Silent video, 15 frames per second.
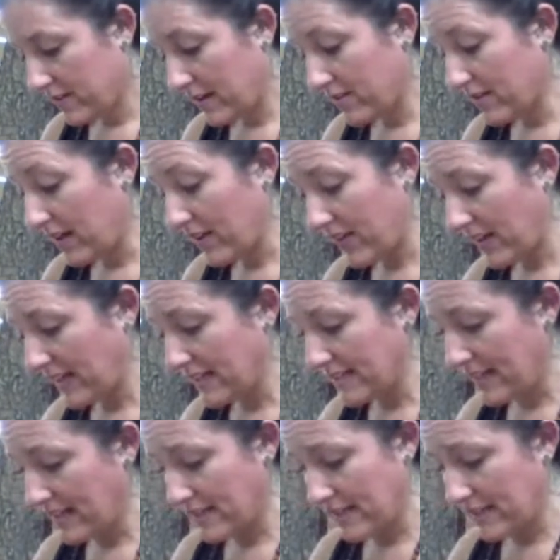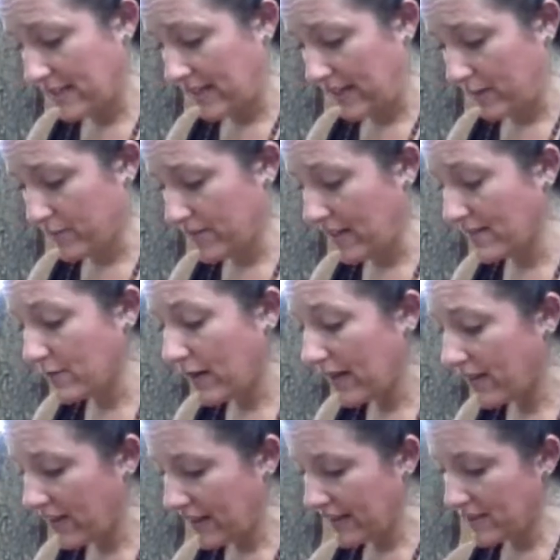No, nothing is as it seems. That's
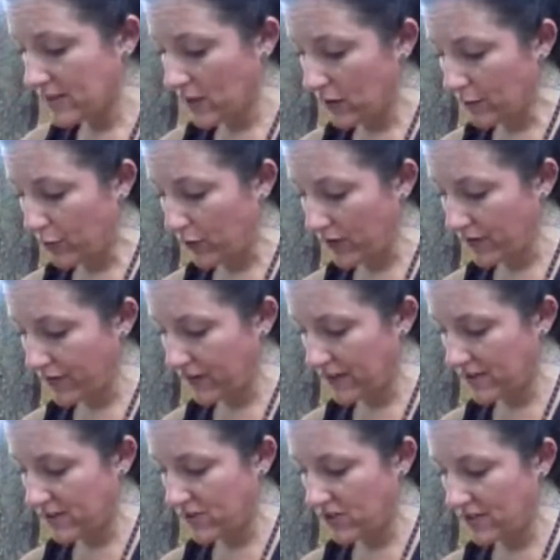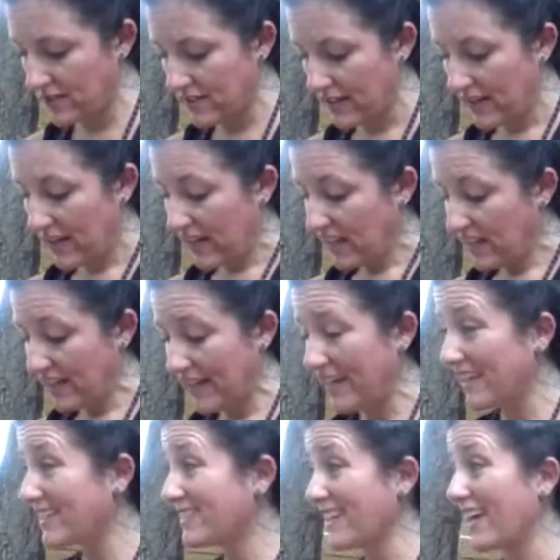why I think it's so important for us to just
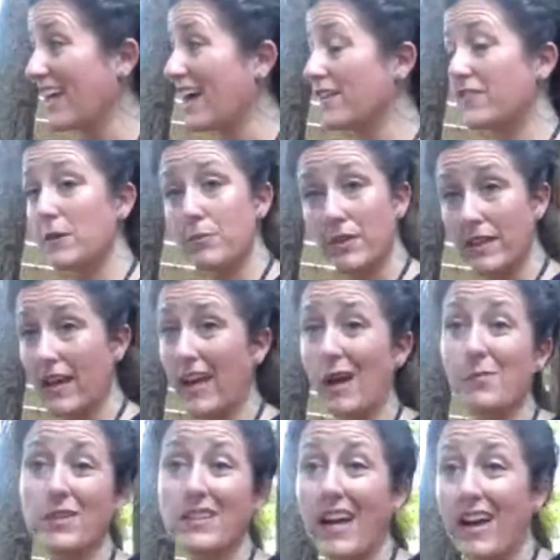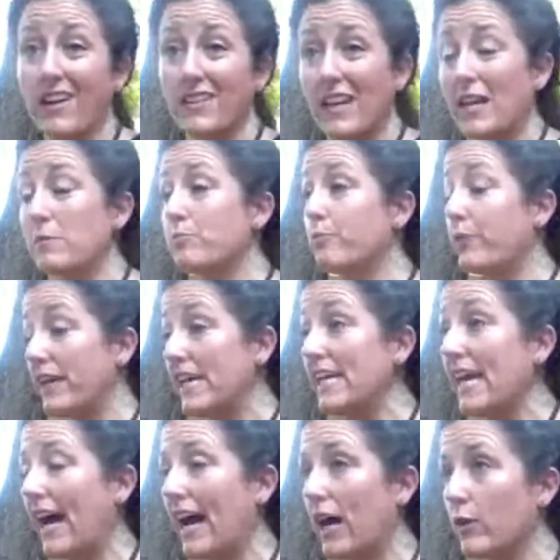like say F it, put the hammer down, and
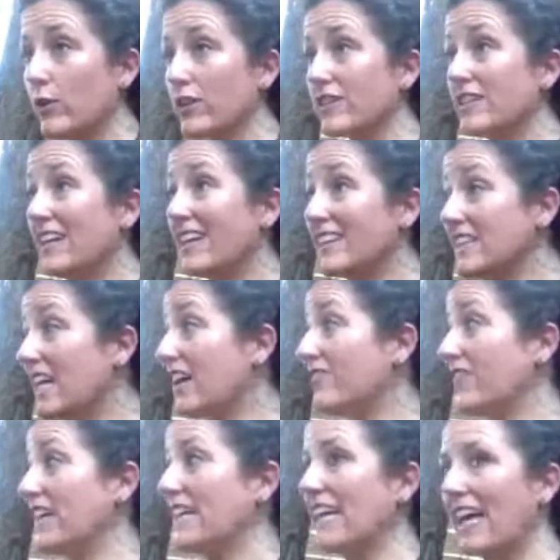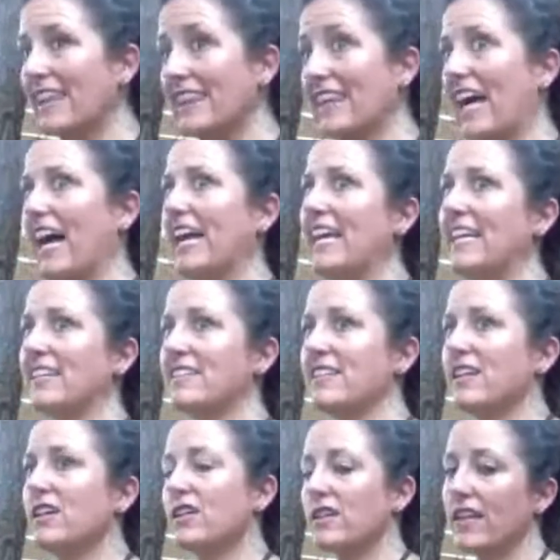be our loving, light,
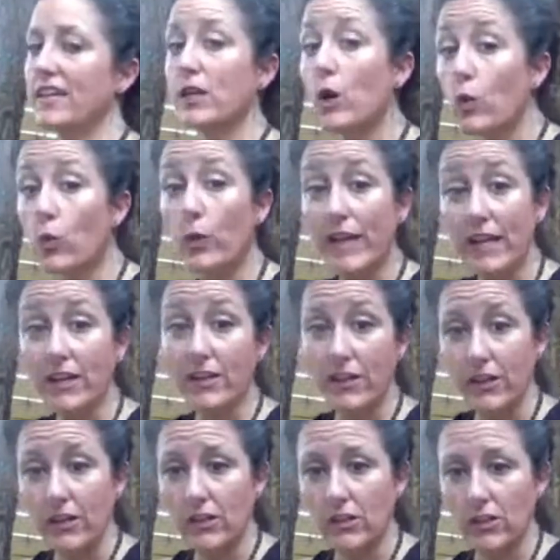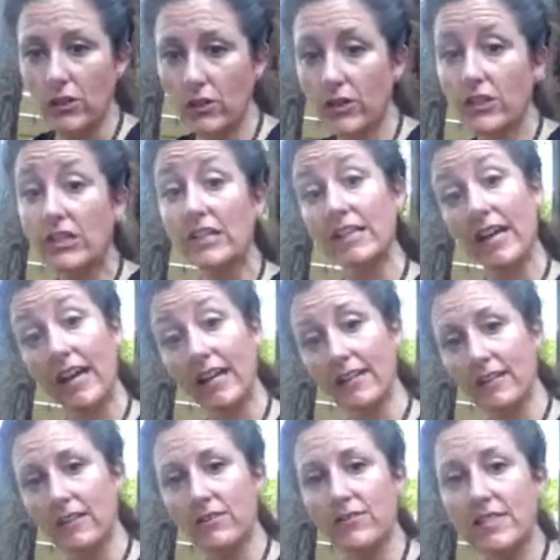like weirdo,
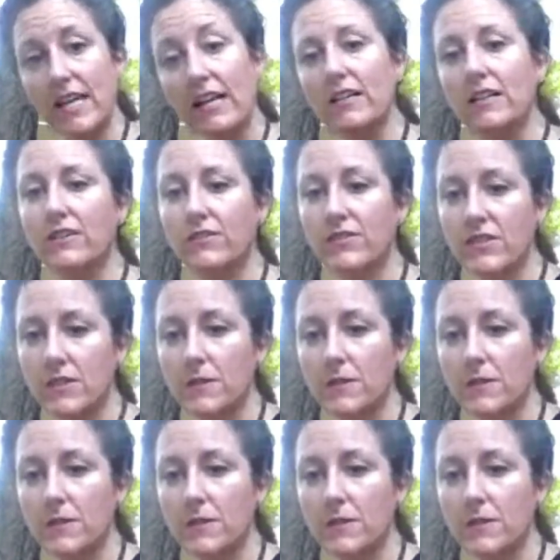creative selves.